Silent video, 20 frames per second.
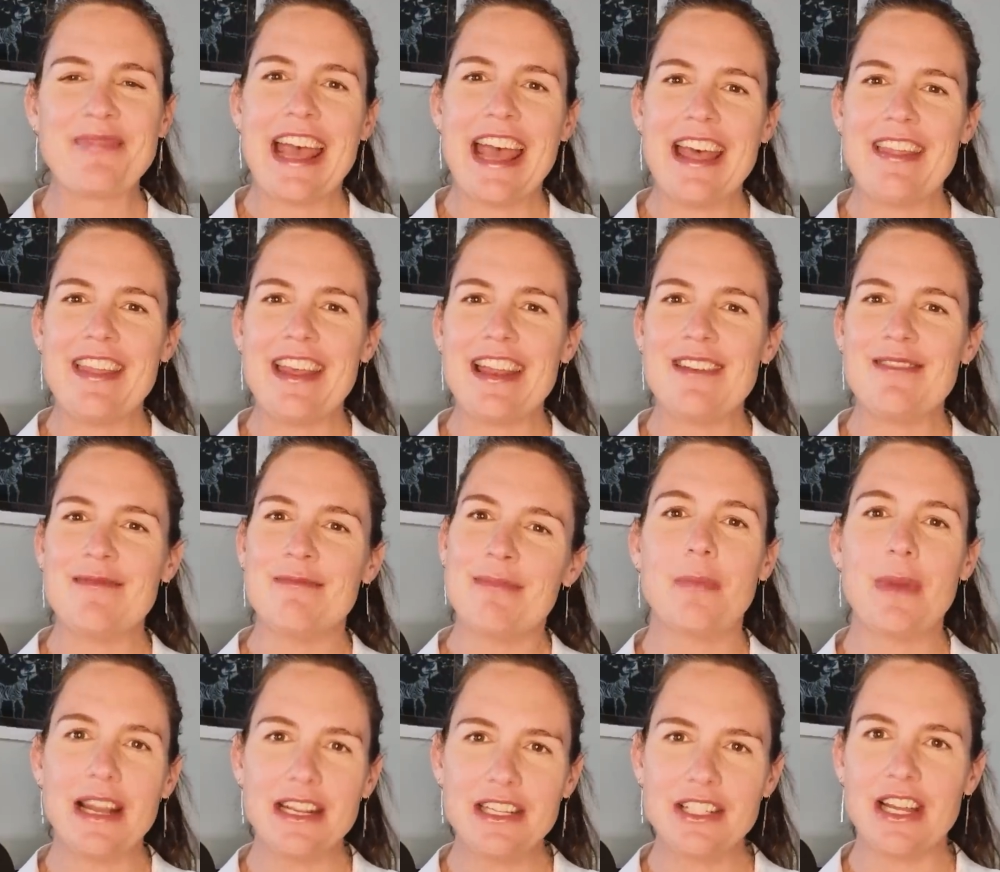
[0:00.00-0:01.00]
and then
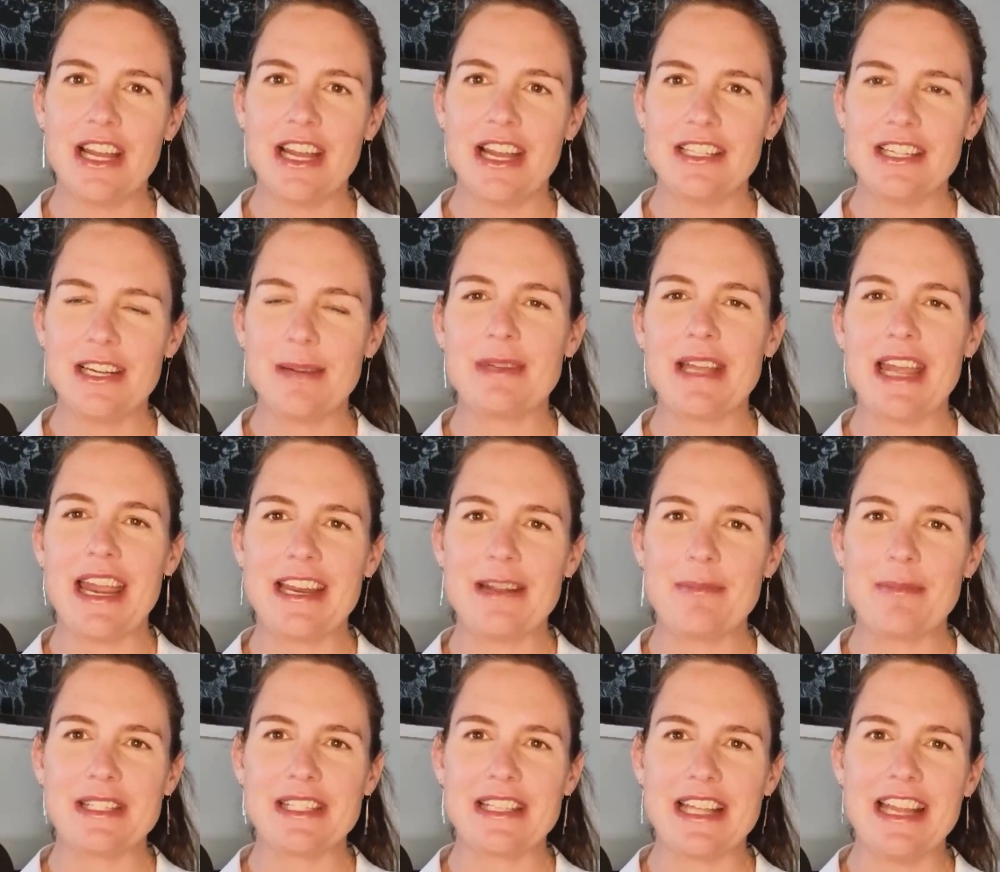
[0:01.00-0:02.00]
my charge up to
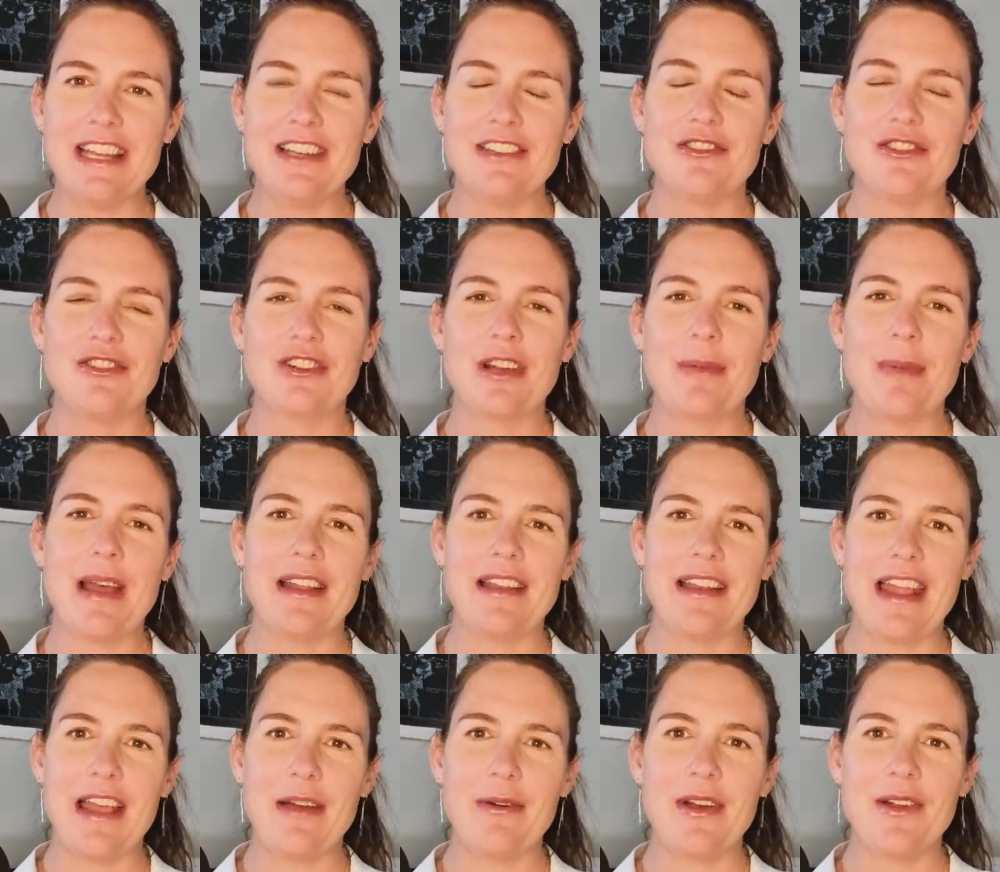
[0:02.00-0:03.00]
80% took about
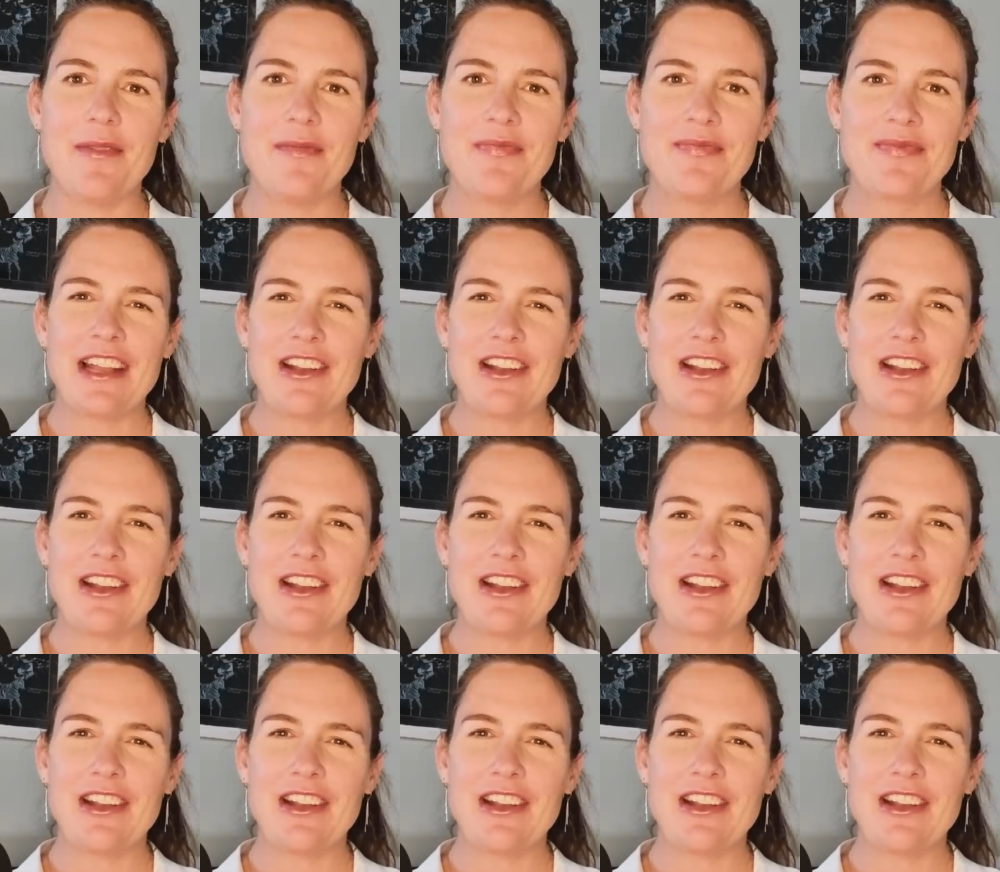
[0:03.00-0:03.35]
an hour.